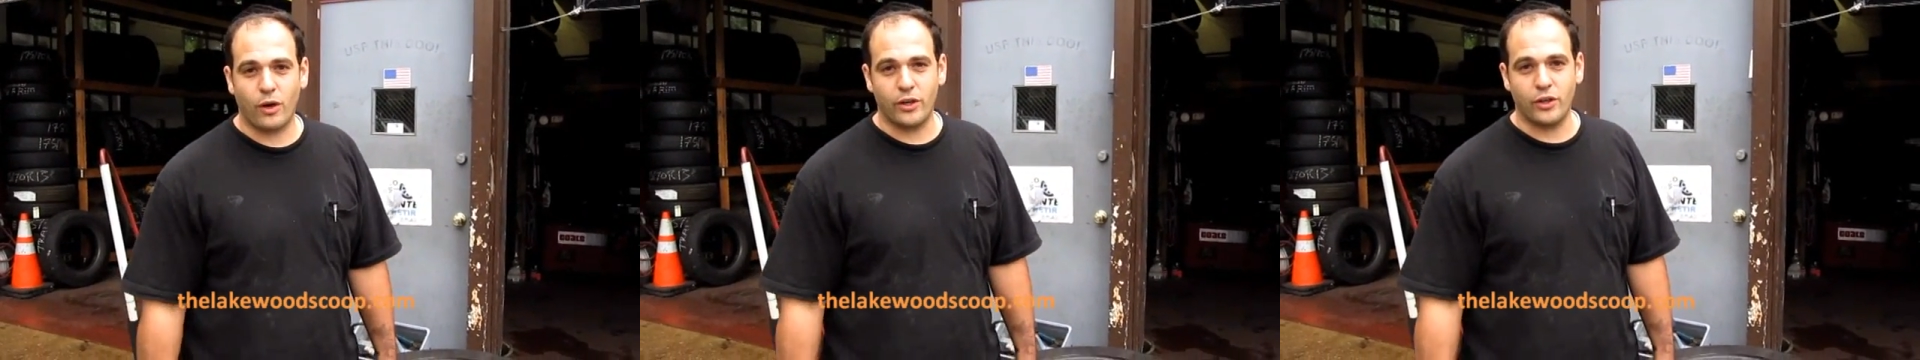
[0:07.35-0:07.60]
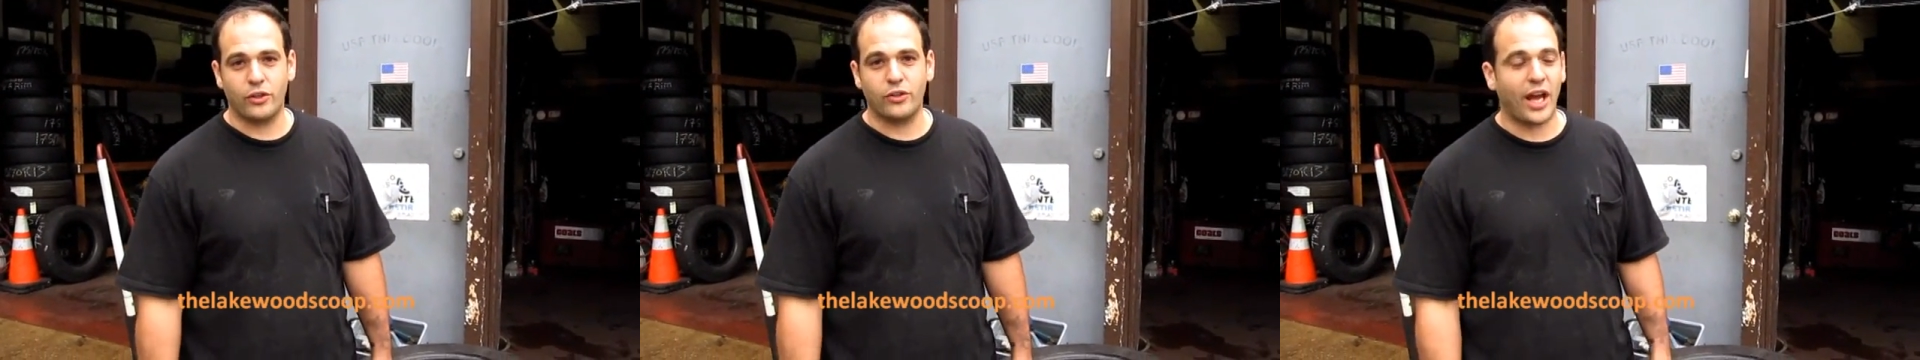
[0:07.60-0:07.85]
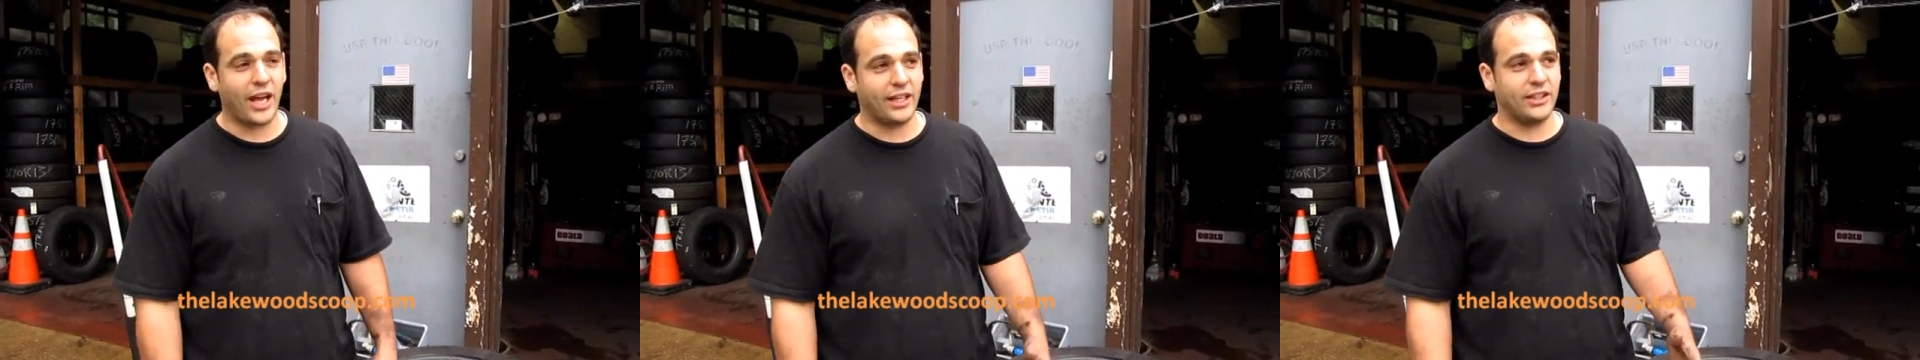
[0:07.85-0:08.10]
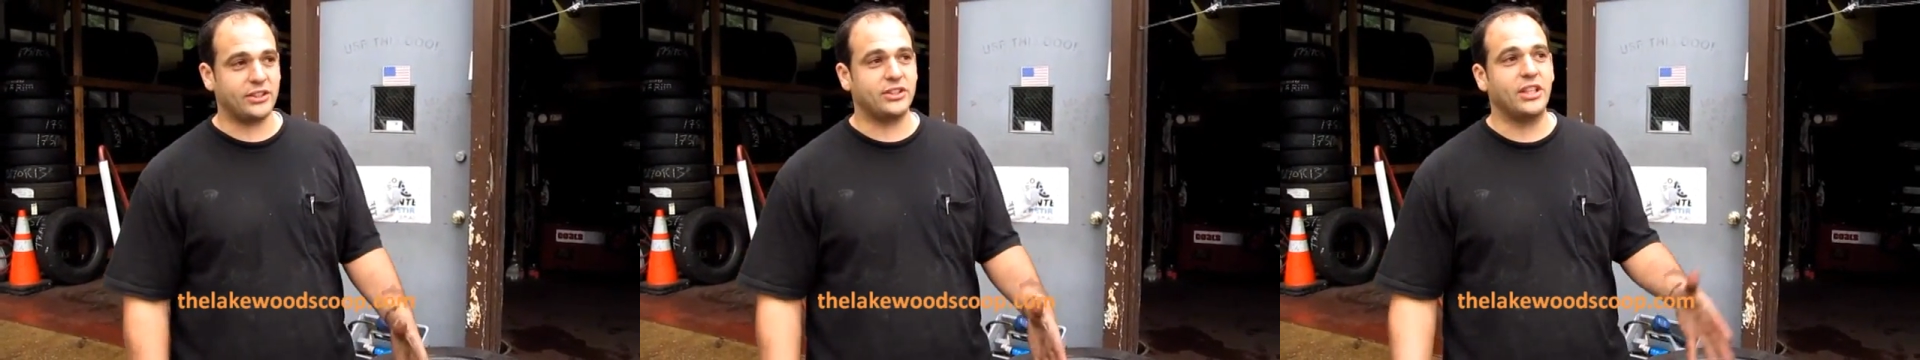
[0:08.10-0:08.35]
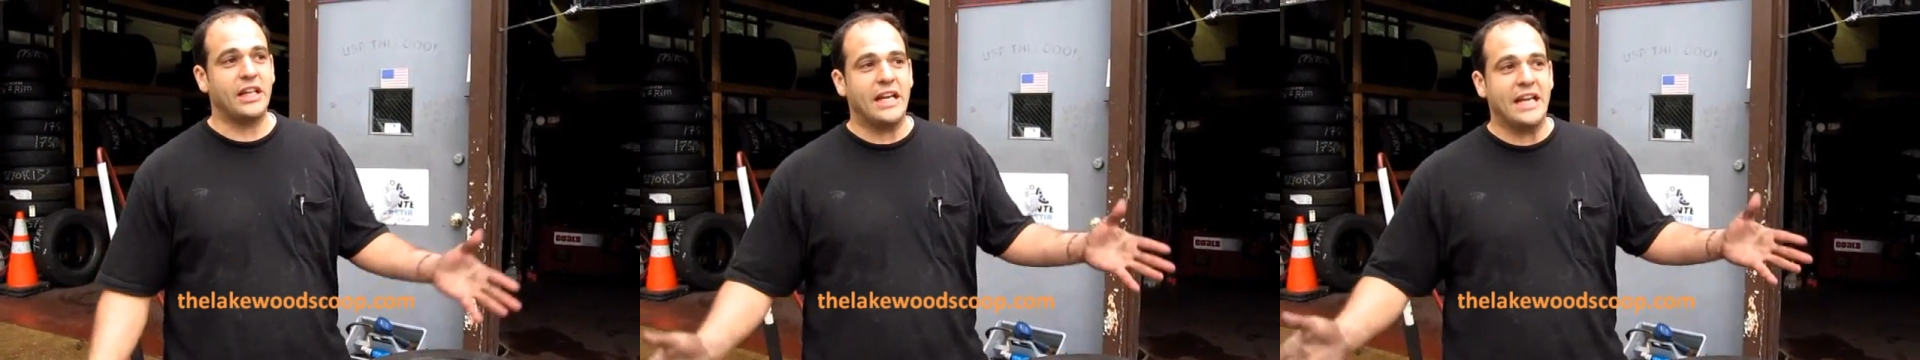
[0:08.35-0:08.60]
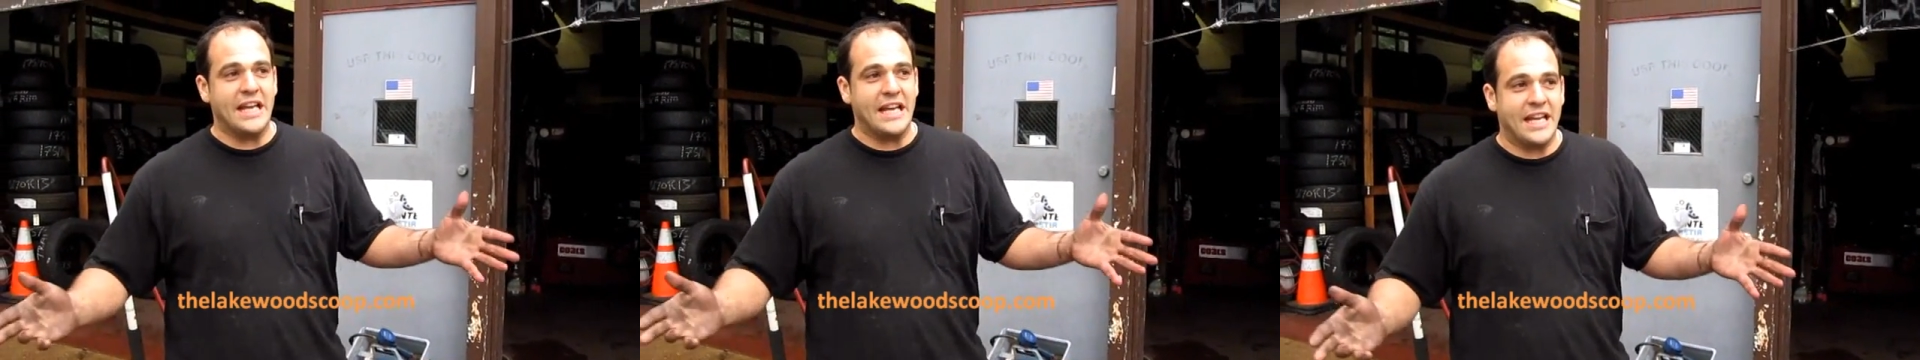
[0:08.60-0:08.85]
on your tires
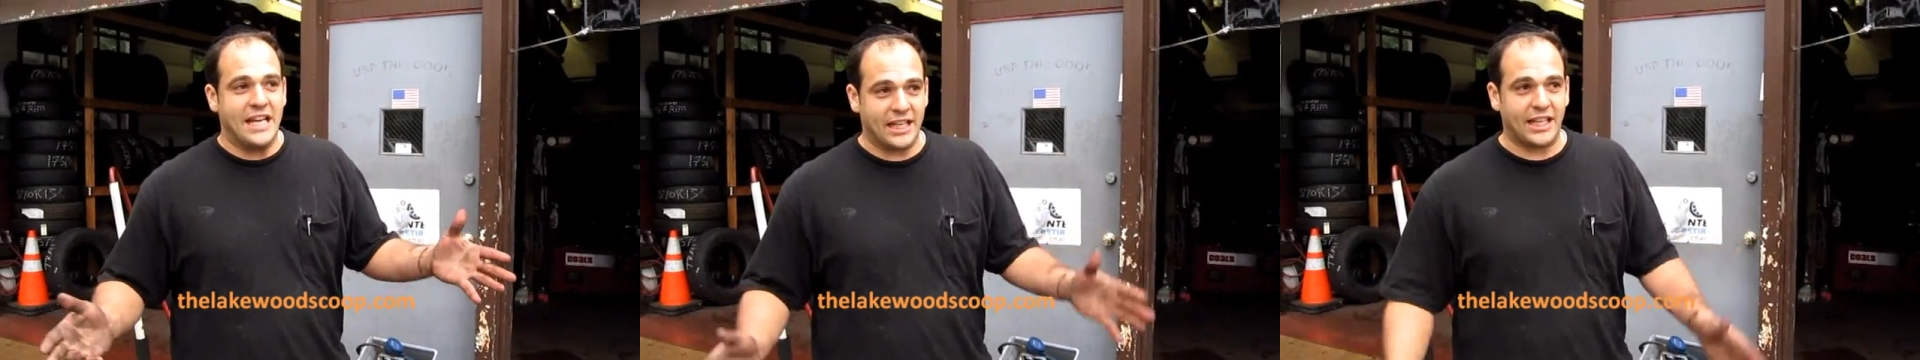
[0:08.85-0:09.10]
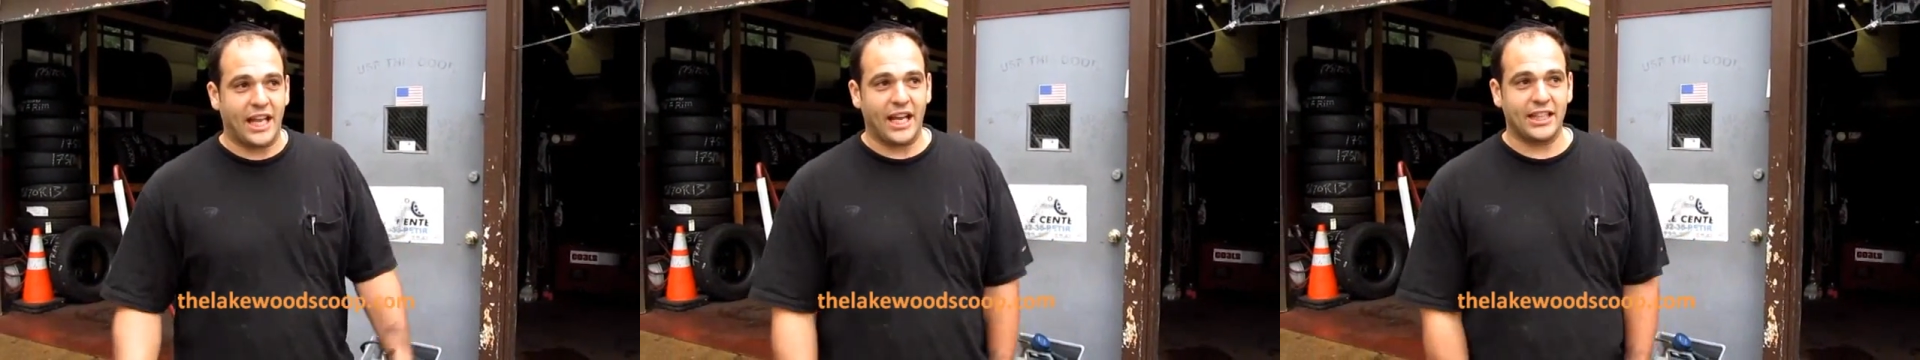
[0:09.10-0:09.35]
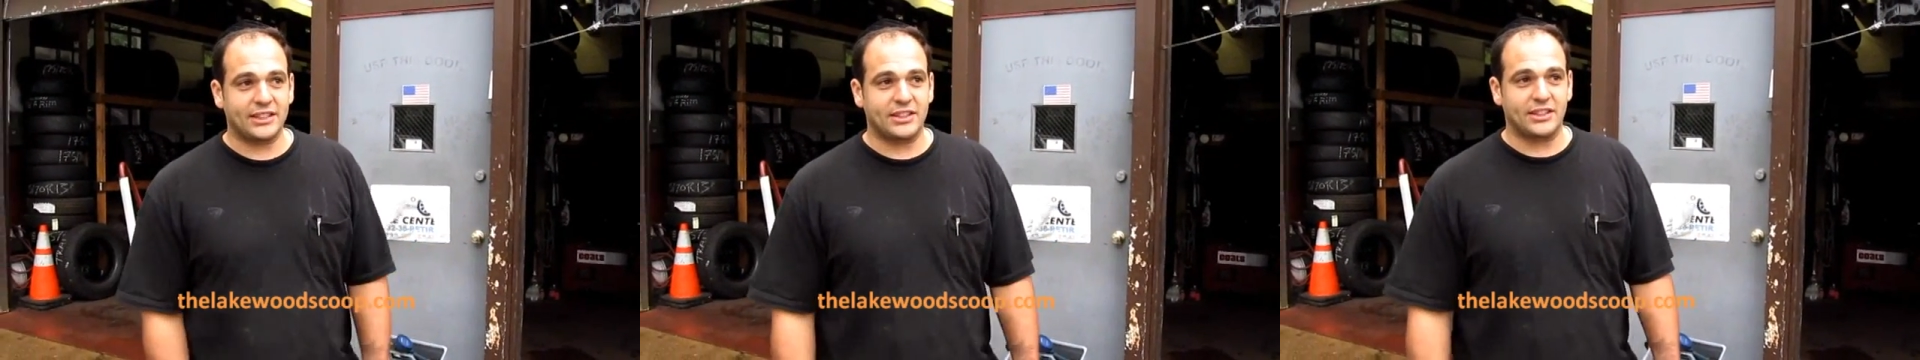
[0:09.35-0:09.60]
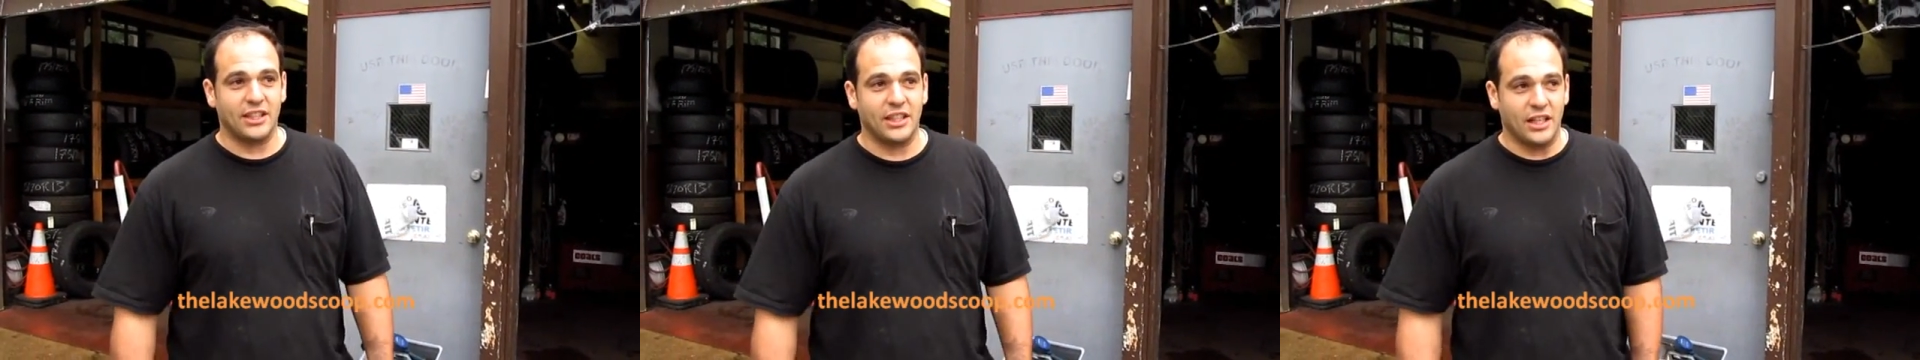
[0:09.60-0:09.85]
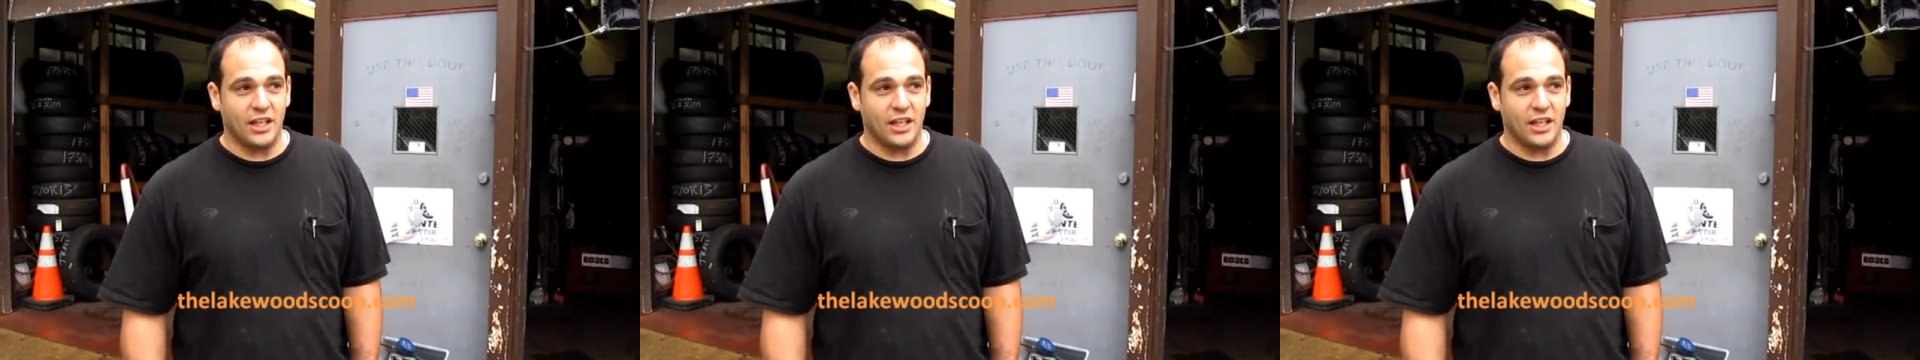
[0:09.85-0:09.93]
in case